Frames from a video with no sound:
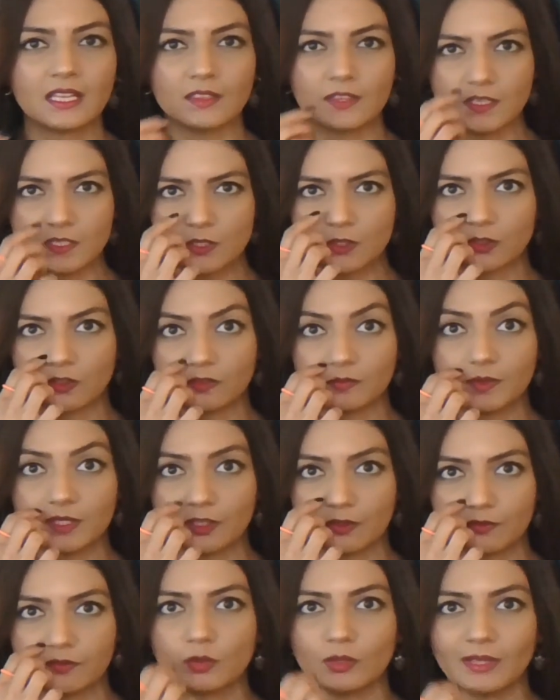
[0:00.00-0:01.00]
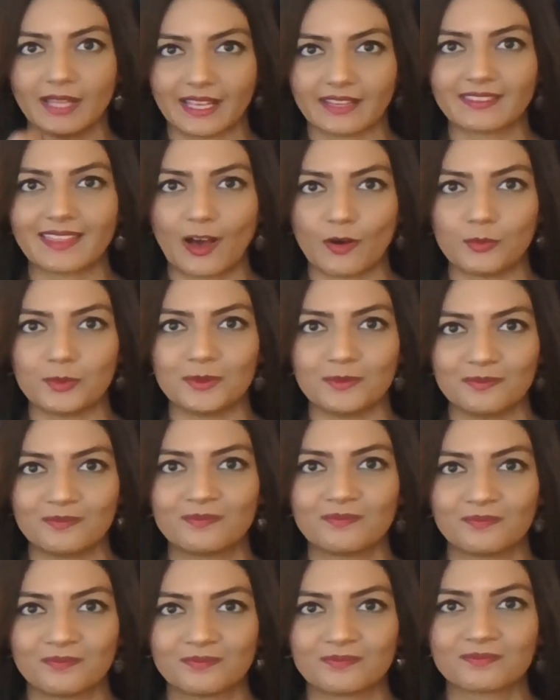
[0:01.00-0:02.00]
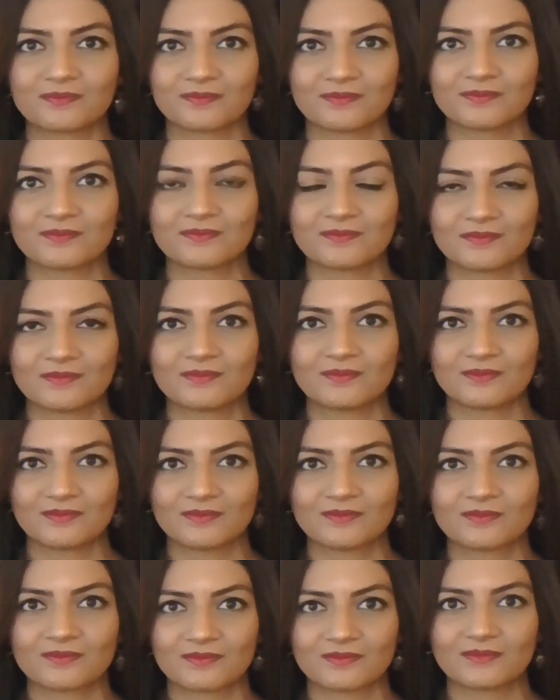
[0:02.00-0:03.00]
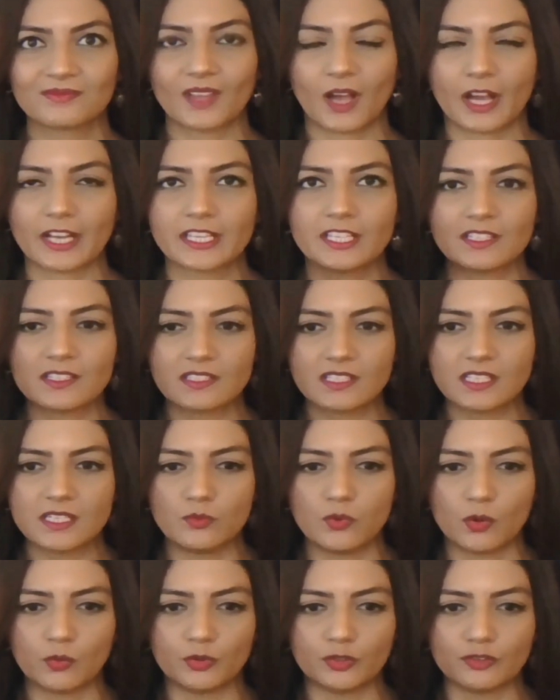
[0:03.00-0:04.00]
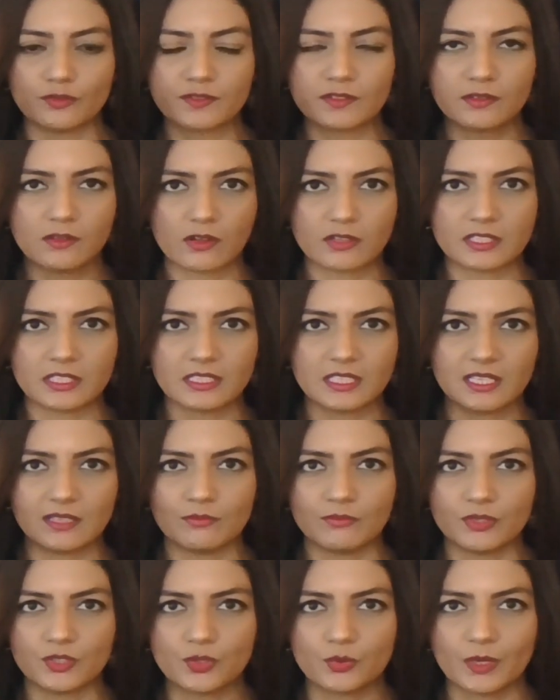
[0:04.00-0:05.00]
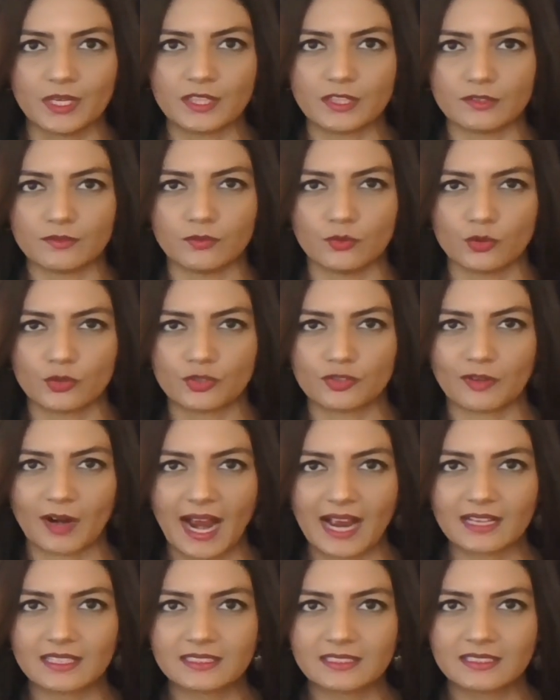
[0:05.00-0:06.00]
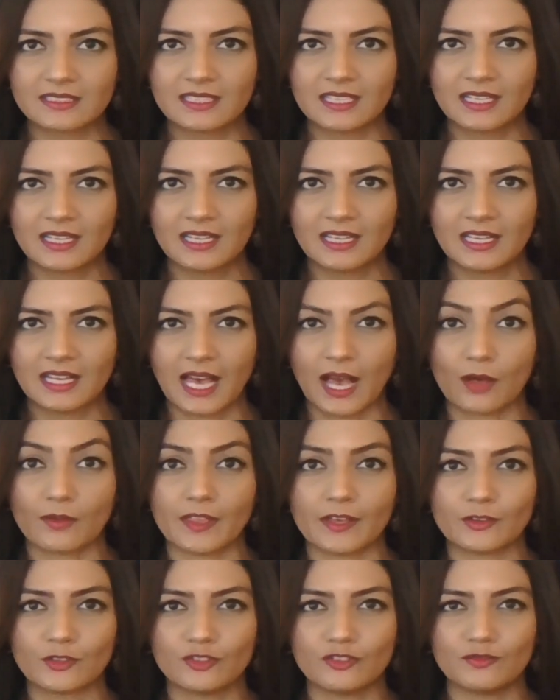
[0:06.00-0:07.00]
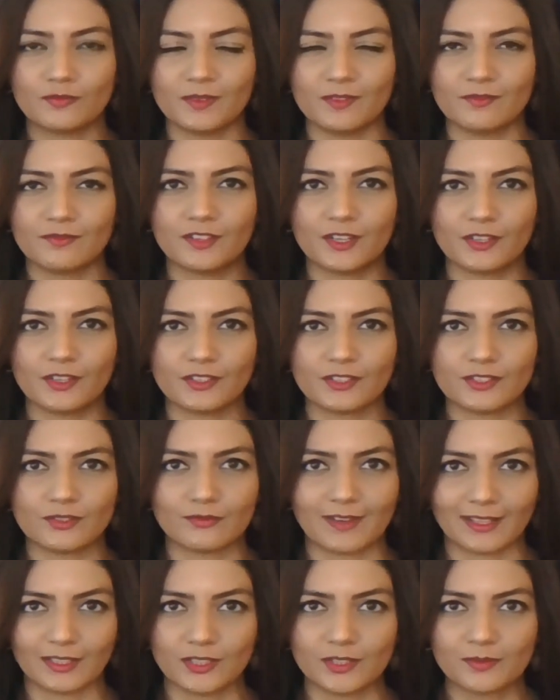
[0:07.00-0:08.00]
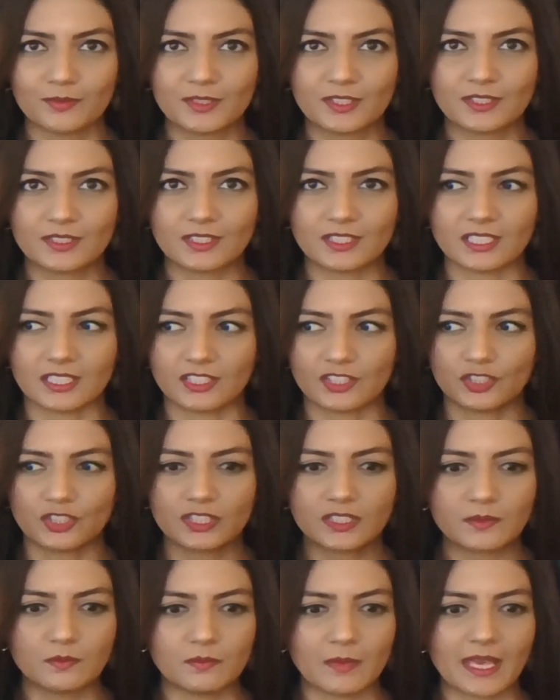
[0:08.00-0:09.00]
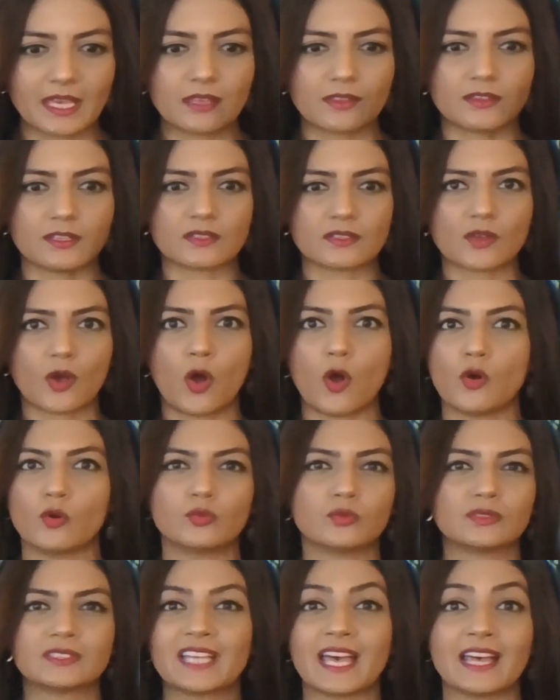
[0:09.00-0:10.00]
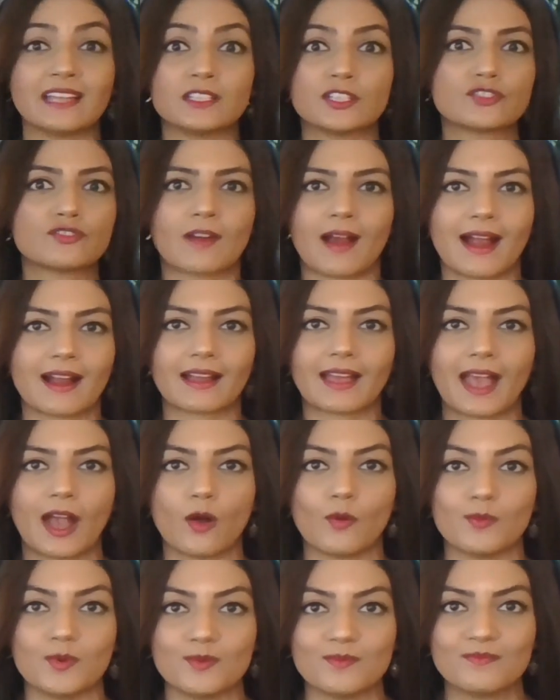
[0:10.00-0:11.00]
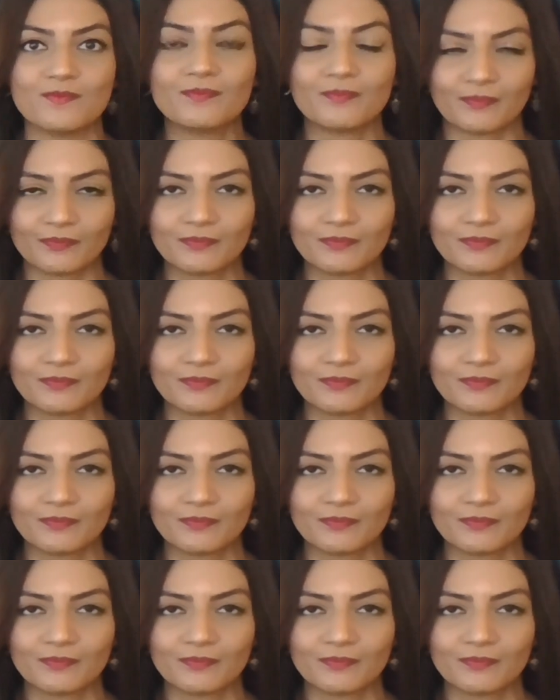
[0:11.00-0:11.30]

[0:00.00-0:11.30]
this could have been a full-length album? I can see what would have slotted in between the 4 tracks, how they could have been further developed to just make this whole 10-track album.